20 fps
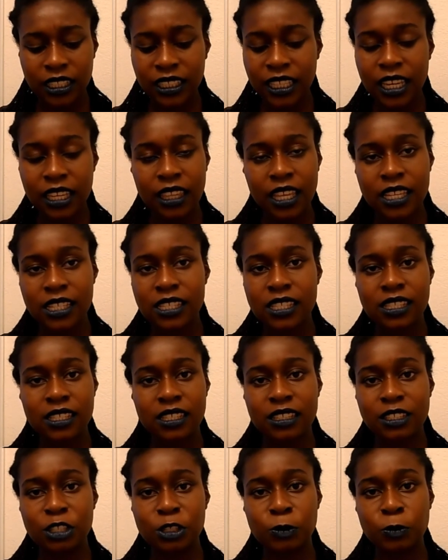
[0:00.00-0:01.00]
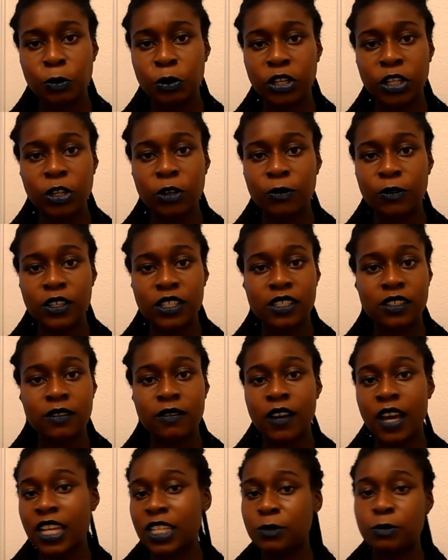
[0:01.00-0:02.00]
Yeah, that's just pretty obvious
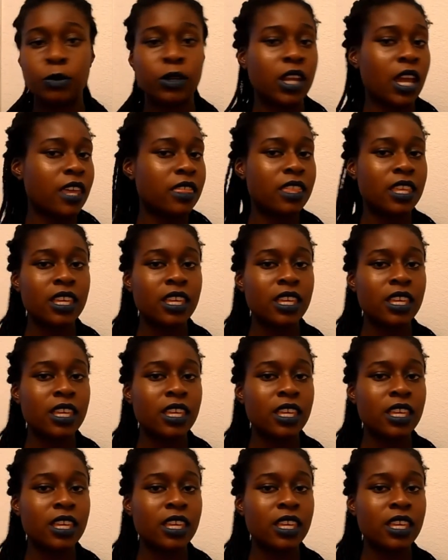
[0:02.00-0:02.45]
advice, but I